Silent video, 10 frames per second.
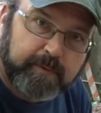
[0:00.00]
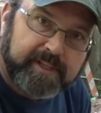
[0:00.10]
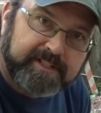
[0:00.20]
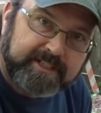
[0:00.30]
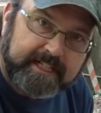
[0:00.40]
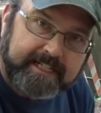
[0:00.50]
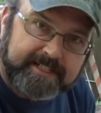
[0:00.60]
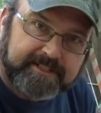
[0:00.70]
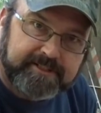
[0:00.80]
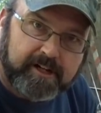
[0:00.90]
with a
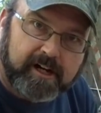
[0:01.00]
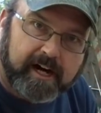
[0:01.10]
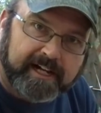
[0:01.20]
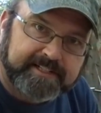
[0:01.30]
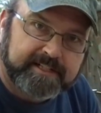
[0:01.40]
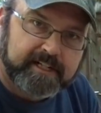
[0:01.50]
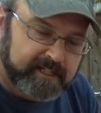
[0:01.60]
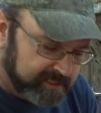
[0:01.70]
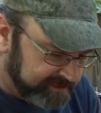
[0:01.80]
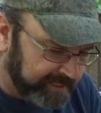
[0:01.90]
cheese sauce,
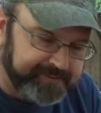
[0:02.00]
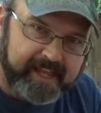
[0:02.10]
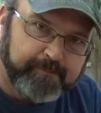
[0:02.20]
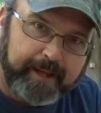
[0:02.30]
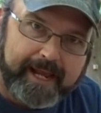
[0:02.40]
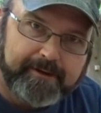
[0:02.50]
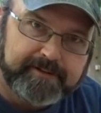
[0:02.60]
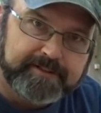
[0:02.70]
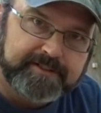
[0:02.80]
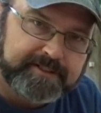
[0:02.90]
not that
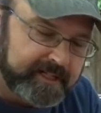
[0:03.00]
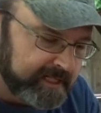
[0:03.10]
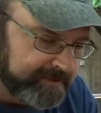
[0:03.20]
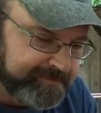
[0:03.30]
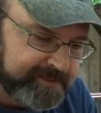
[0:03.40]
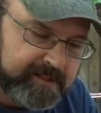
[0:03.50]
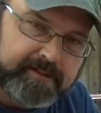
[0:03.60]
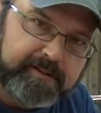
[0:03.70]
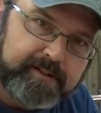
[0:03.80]
powdered stuff. So you